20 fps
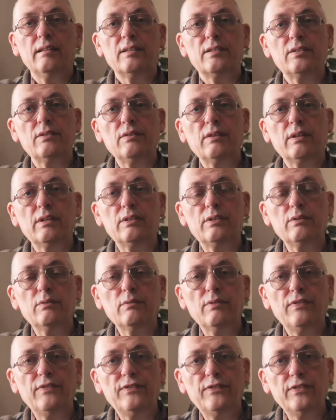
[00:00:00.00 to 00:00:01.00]
So you could do
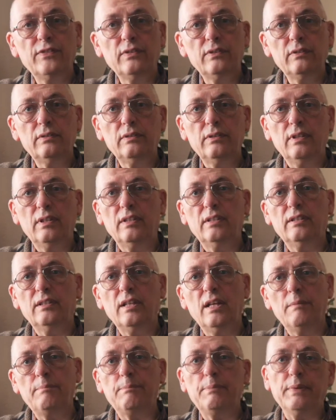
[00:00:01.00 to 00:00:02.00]
a full
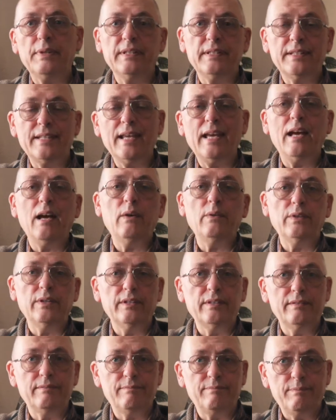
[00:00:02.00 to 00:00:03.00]
up and
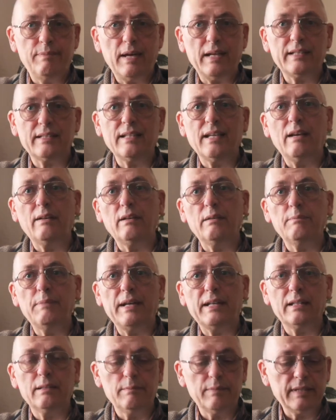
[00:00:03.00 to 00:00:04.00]
back
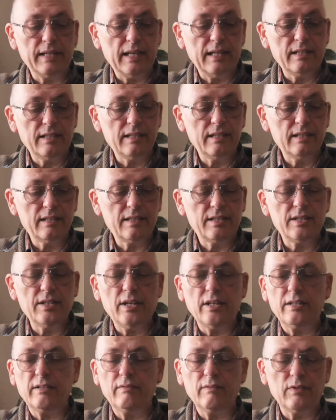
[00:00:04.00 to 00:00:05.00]
up again,
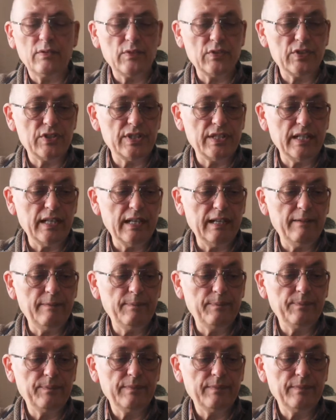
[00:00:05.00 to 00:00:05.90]
starting from C.